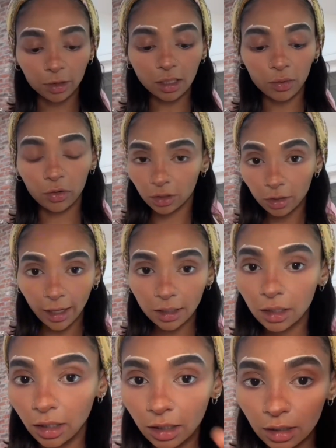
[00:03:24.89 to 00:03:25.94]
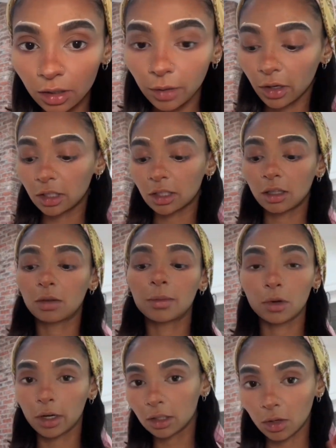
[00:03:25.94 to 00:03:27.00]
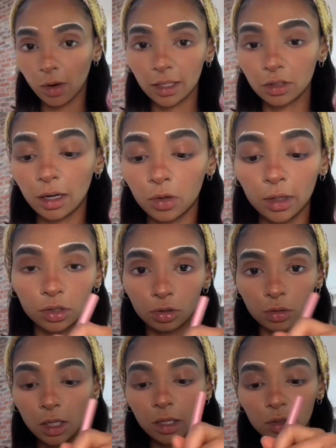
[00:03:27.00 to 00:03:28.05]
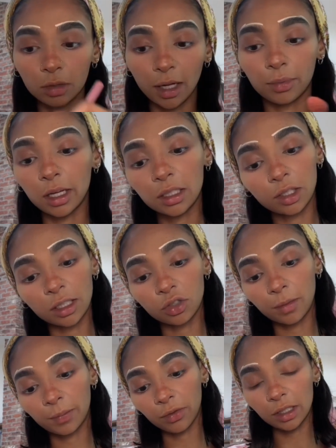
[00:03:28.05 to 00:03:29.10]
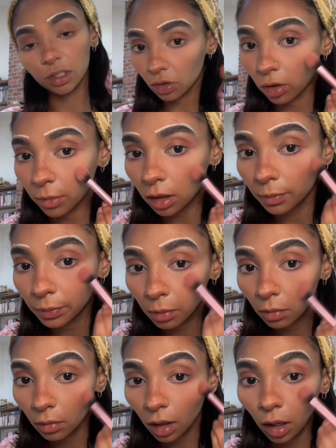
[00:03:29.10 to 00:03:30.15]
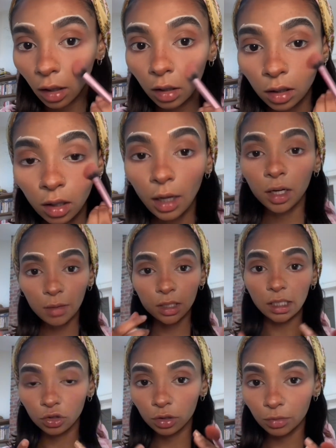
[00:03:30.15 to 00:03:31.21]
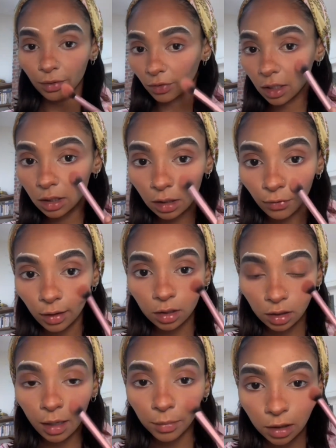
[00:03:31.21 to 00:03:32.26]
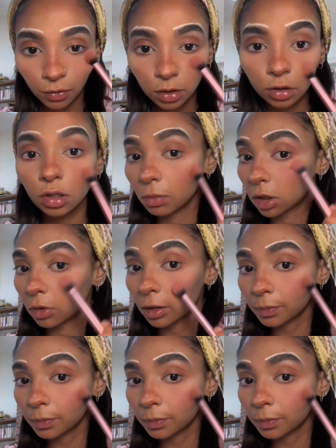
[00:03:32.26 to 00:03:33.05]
We're going to let the concealer marinate just a little bit more. So while I do that, I'm going to use my blush. This is from Physicians Formula. And I'm going to keep it central to my face. I feel like it just complements my features so much more.